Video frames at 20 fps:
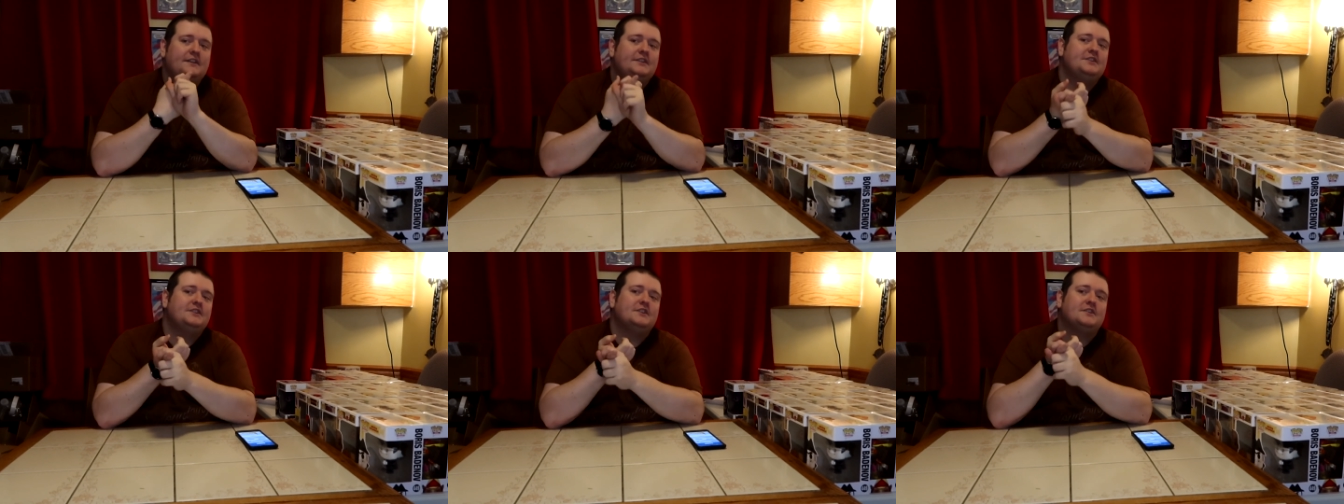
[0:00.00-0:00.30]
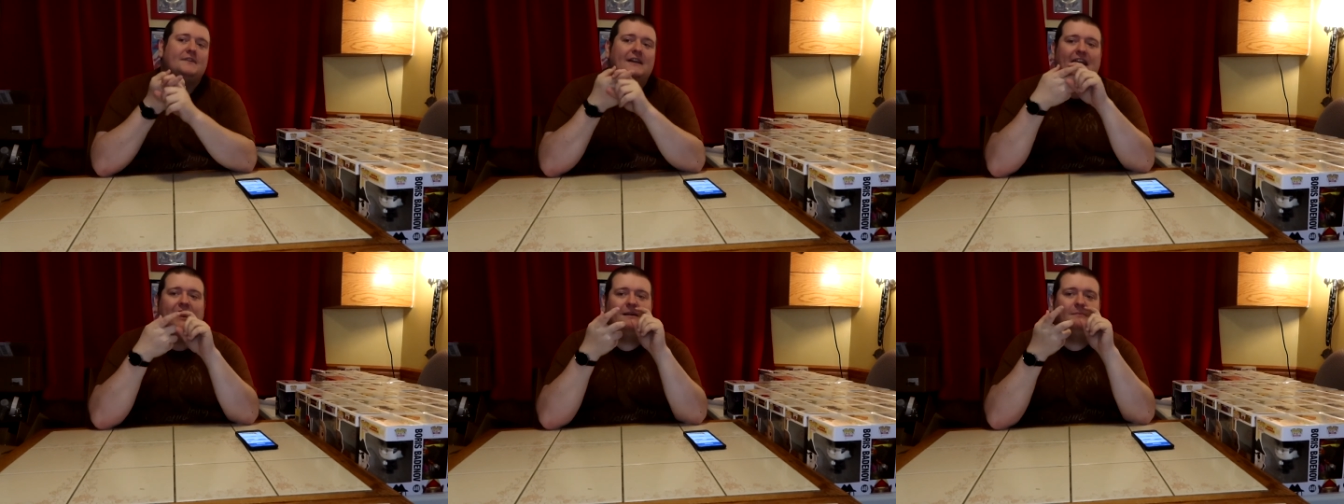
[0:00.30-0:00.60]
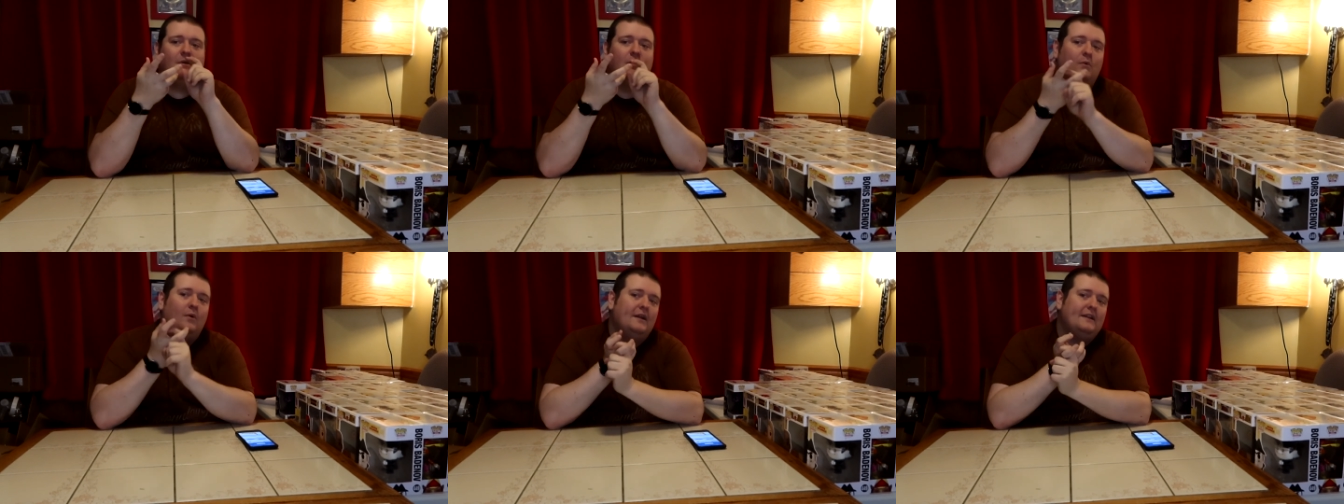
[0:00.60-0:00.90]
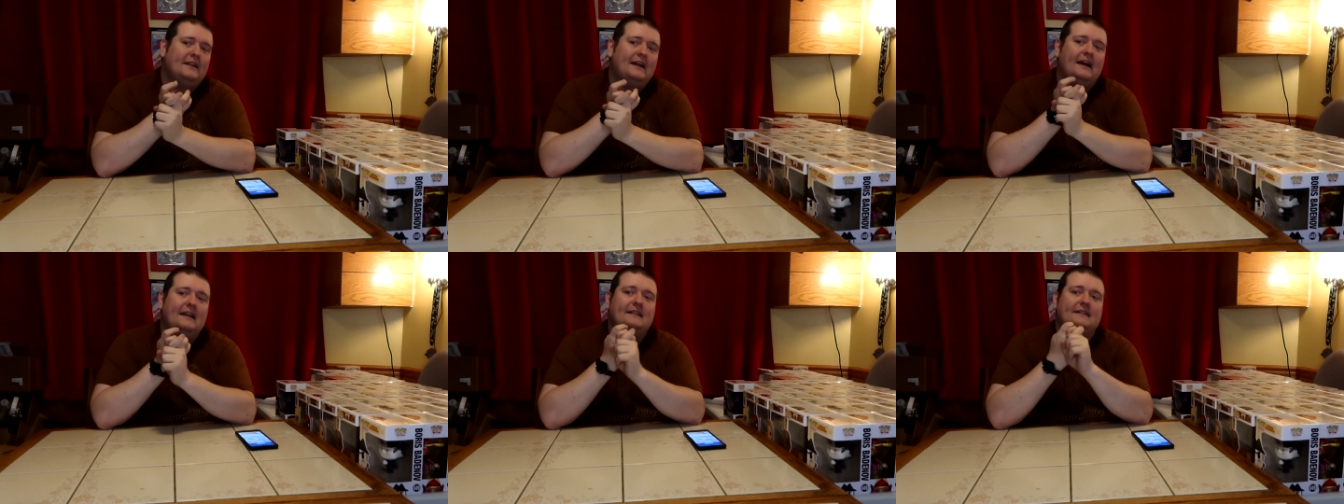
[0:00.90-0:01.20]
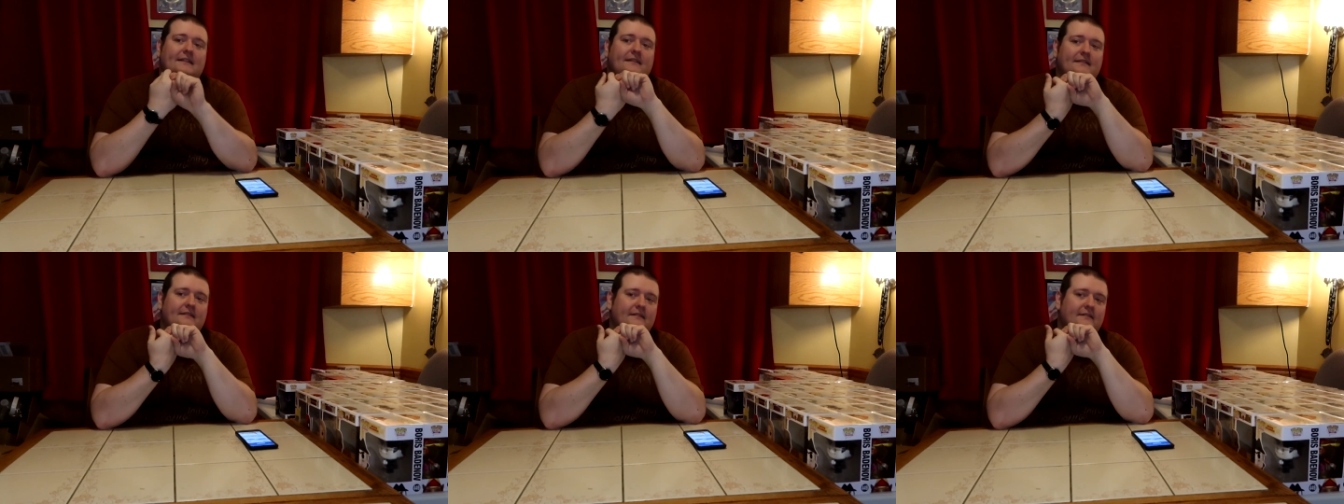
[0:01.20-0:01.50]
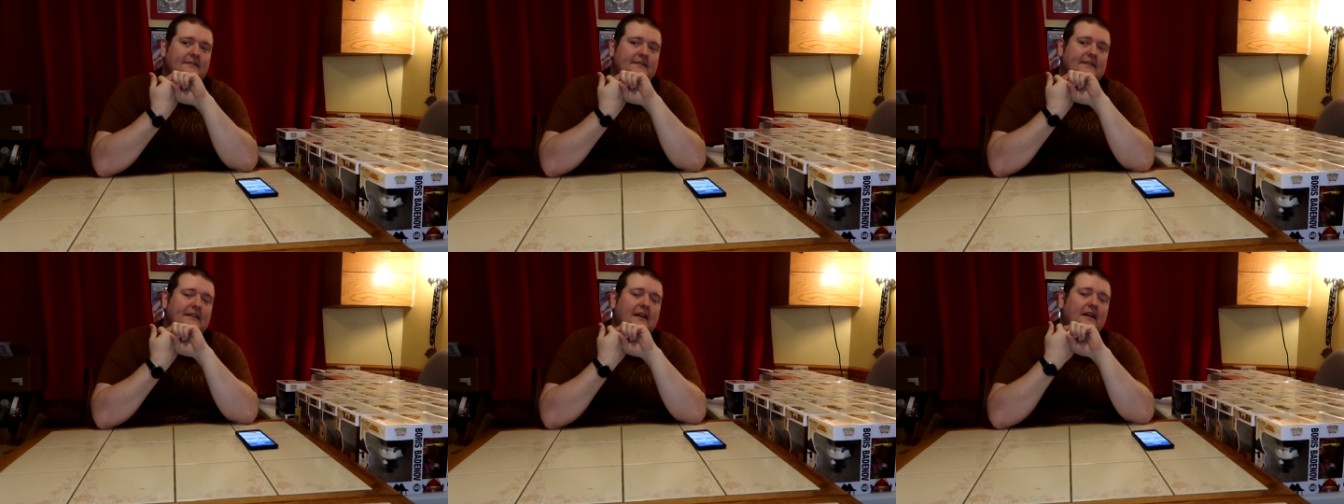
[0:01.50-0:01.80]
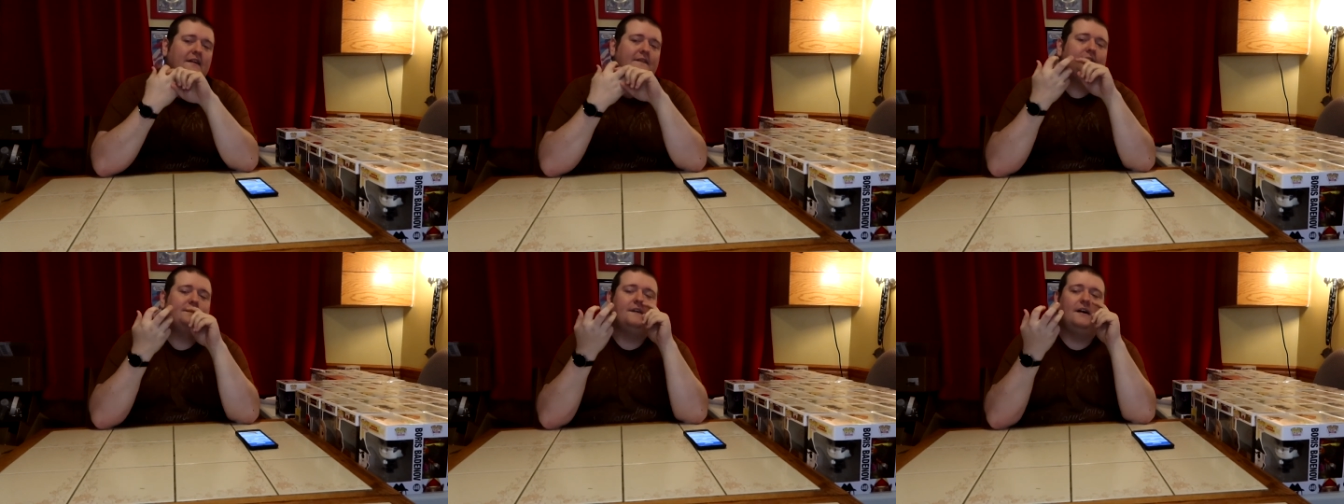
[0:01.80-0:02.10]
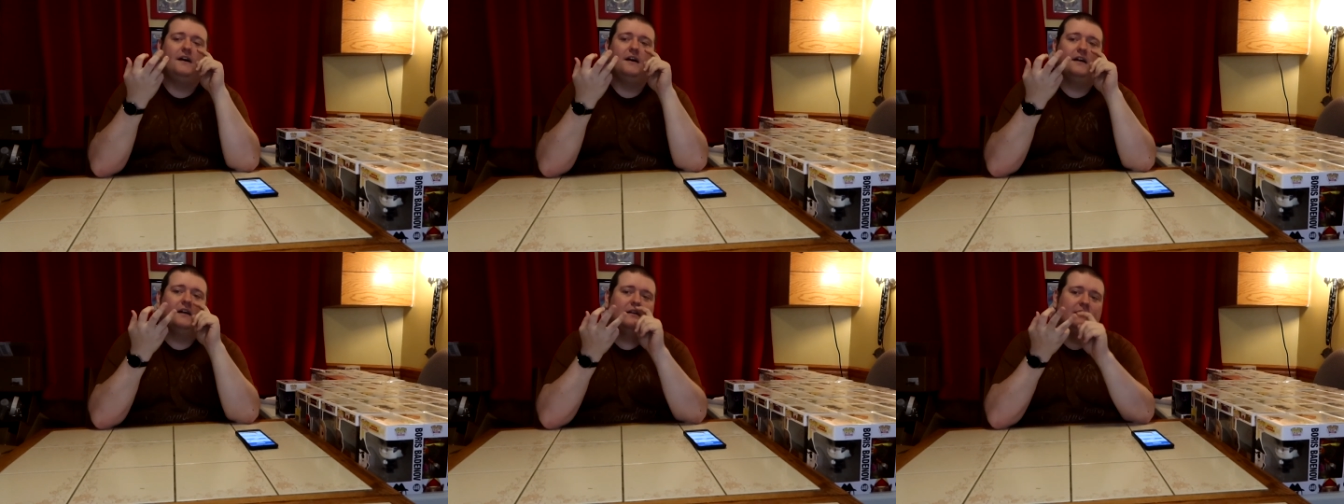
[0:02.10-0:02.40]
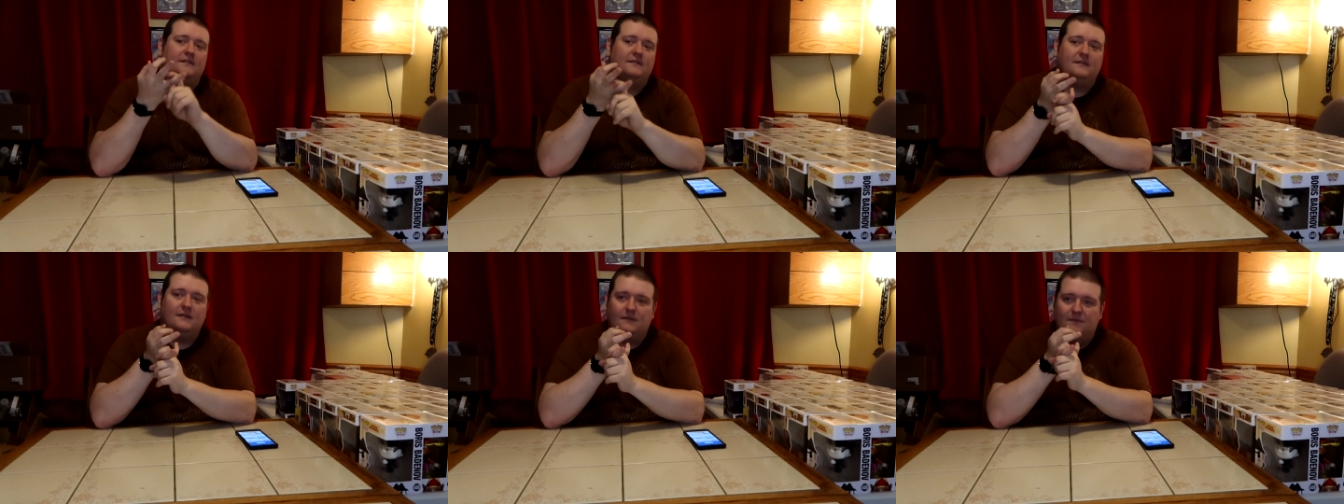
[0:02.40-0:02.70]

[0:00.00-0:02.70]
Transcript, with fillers: Instagram or Whatnot stuff, our